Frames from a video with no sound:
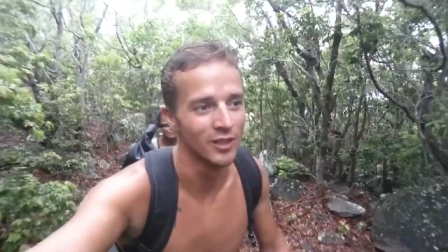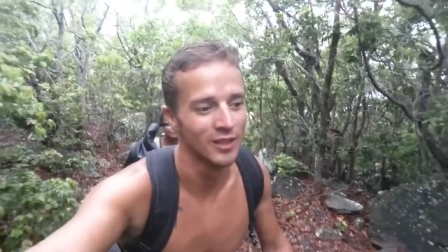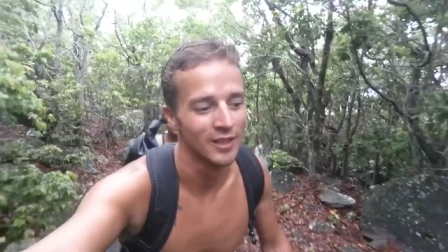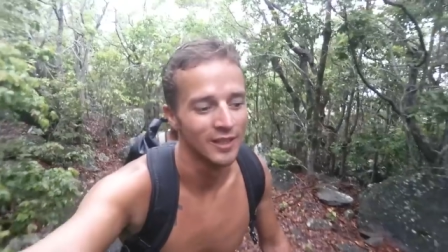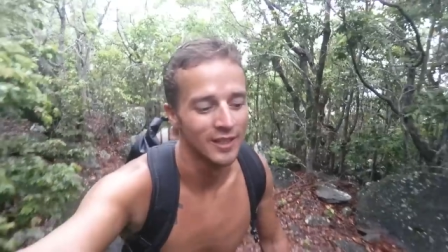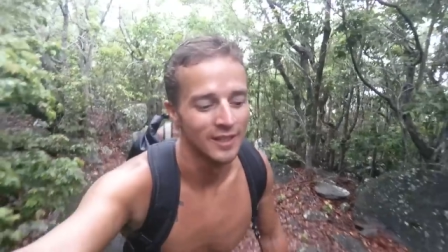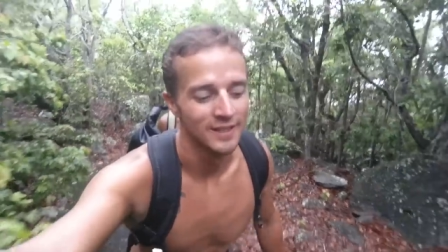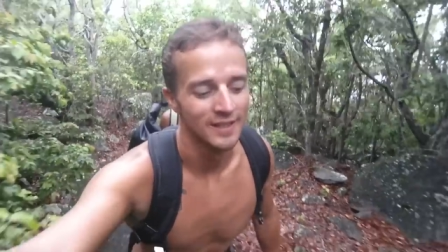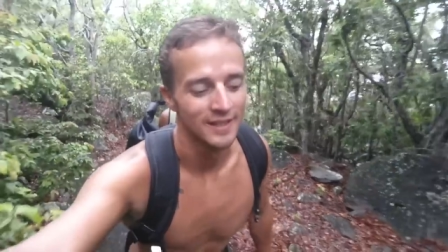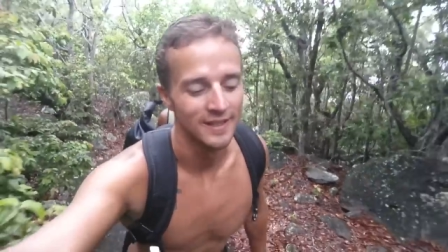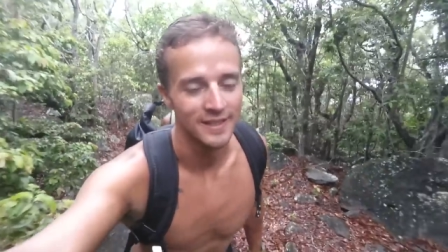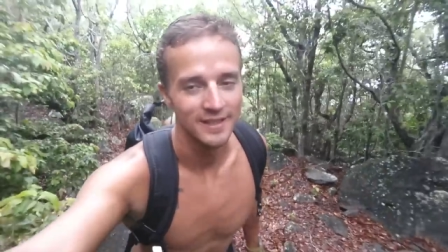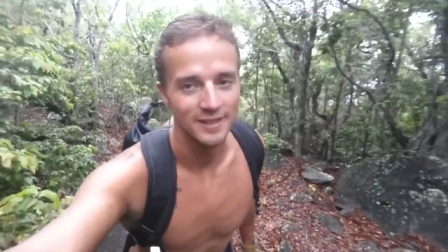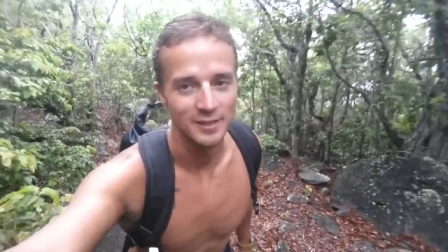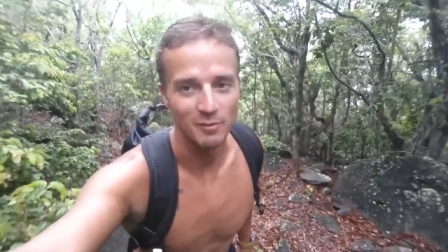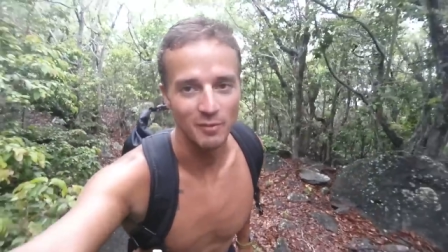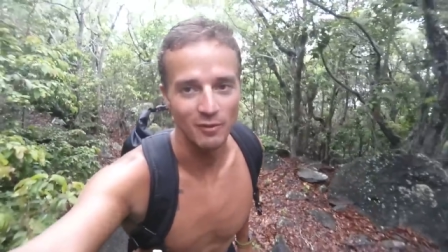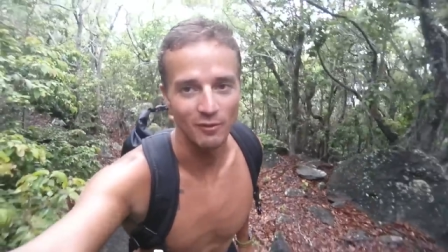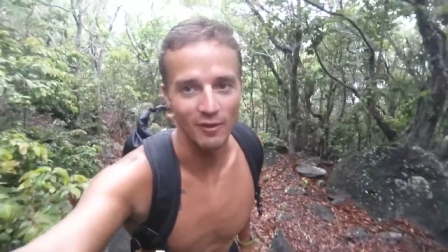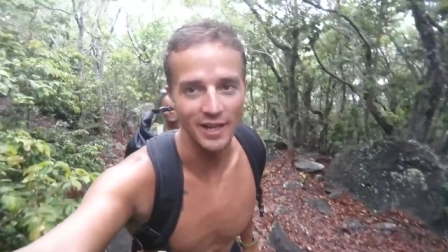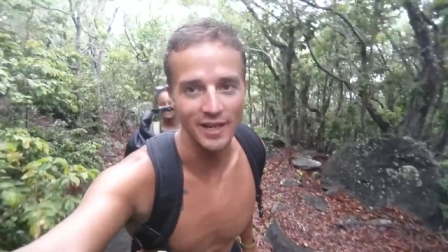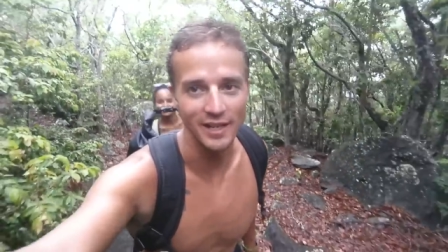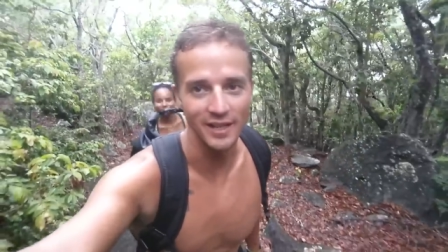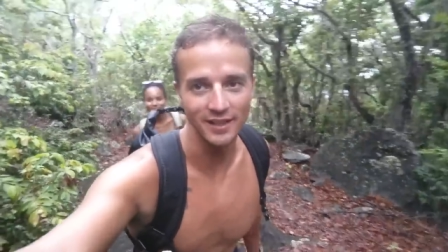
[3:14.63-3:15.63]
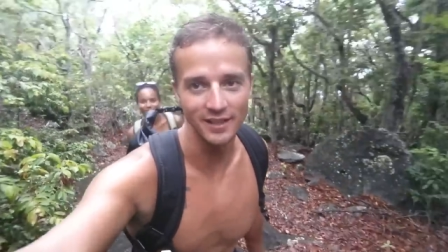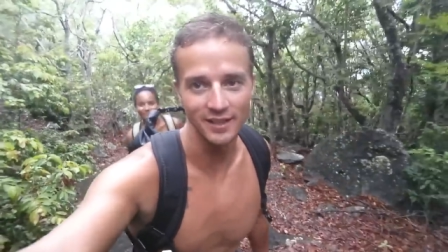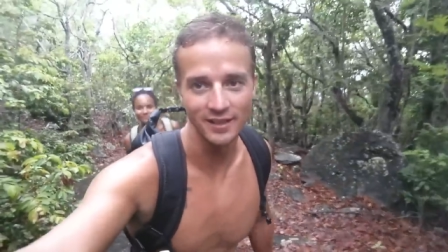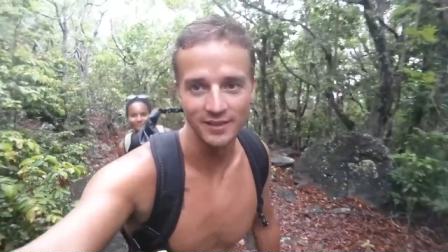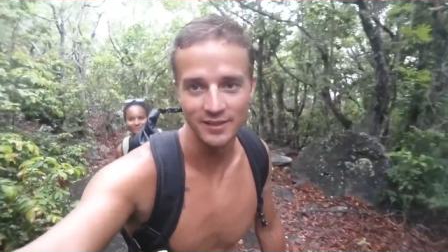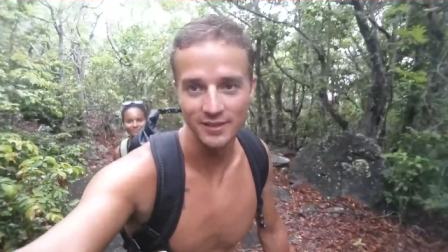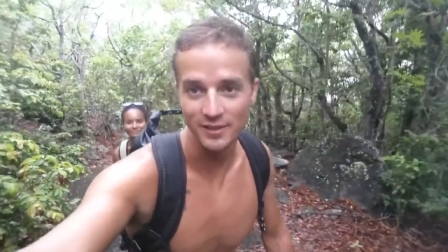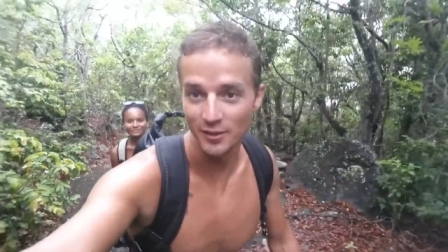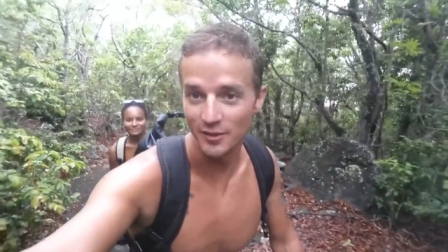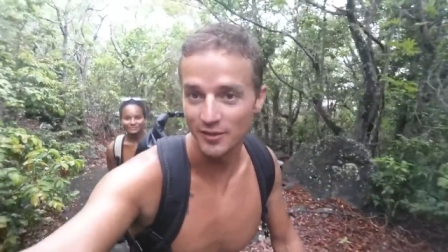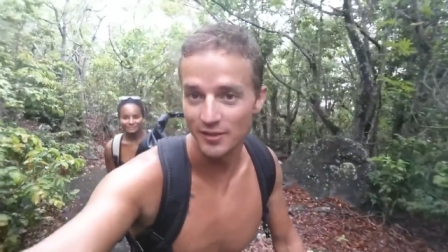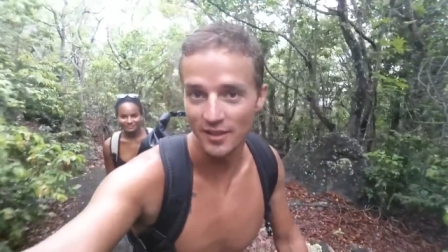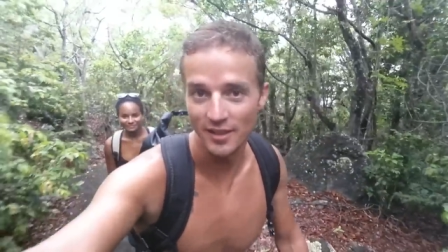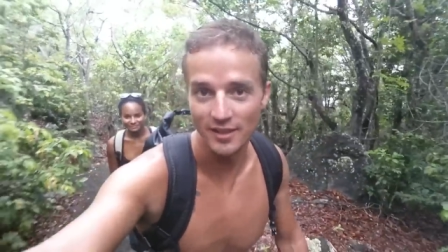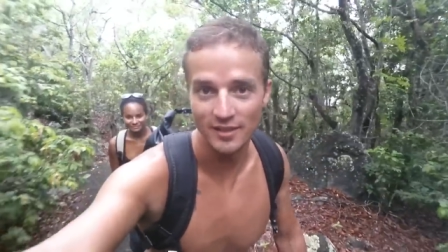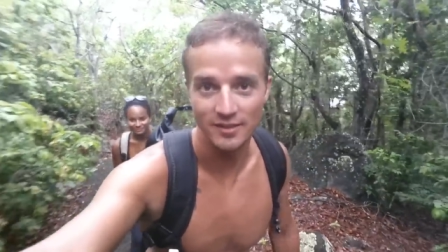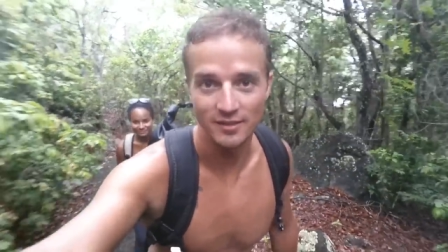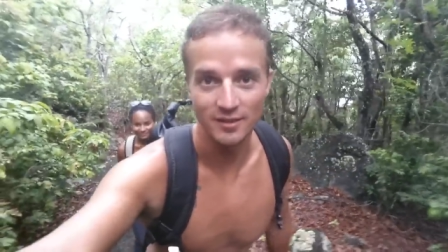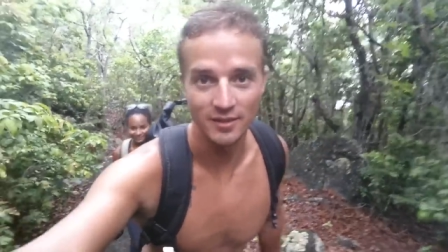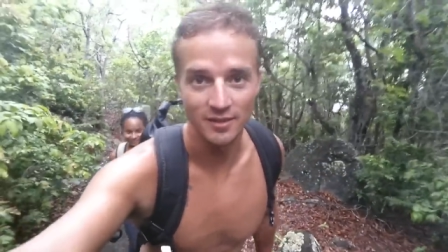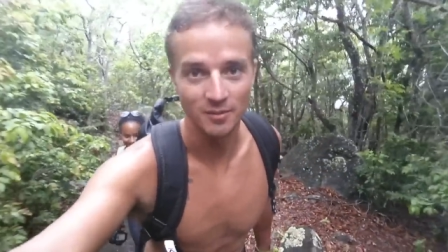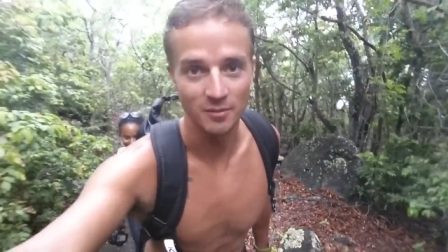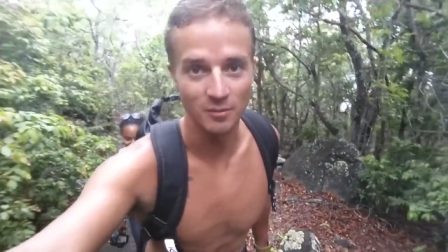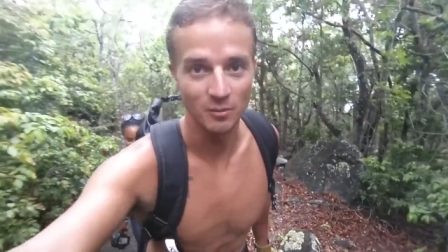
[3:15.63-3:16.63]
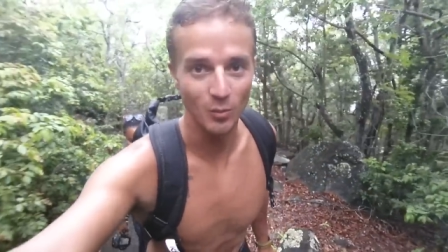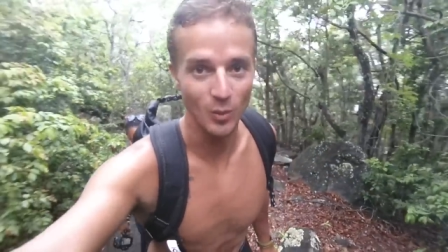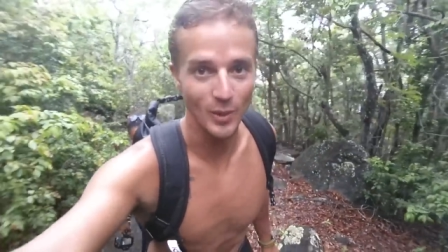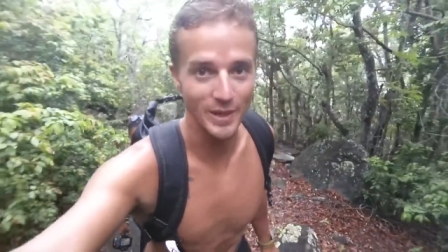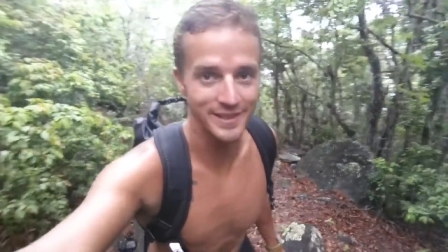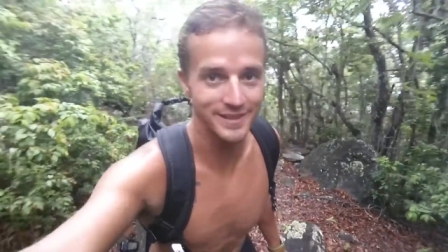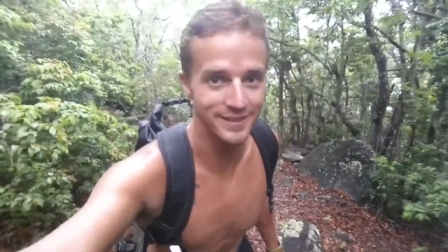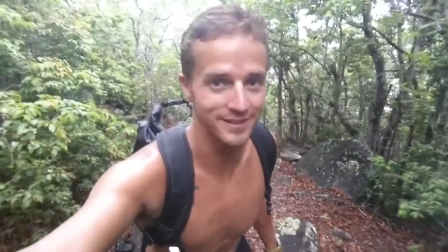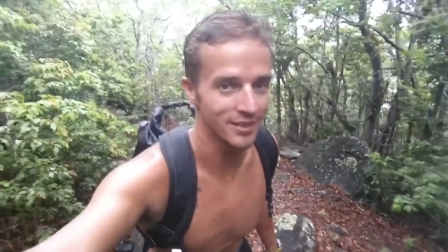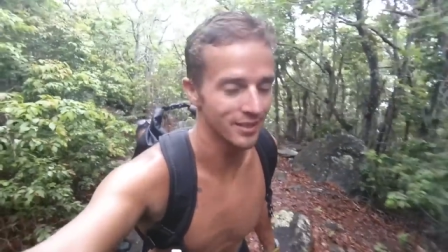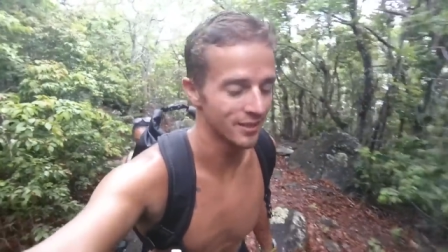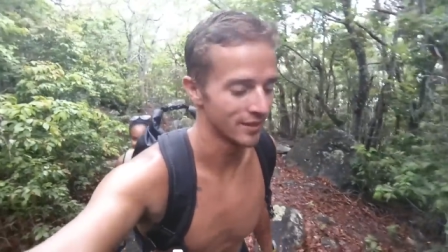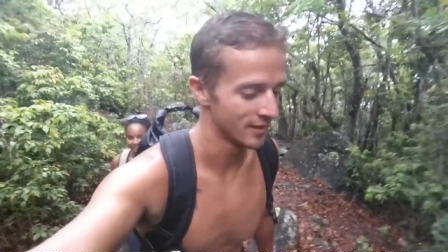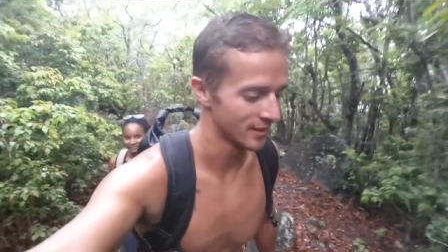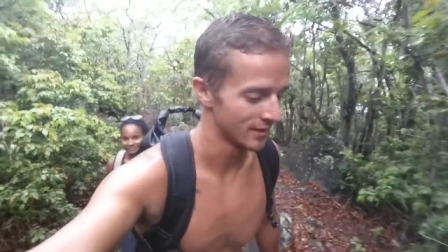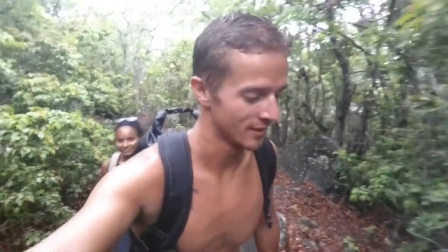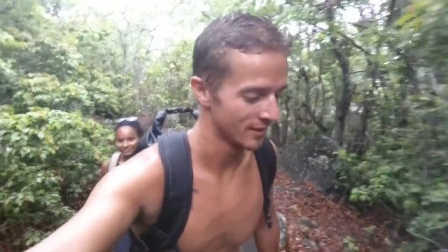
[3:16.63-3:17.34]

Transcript: Mm -hmm. It's been raining, so it's nice and moist.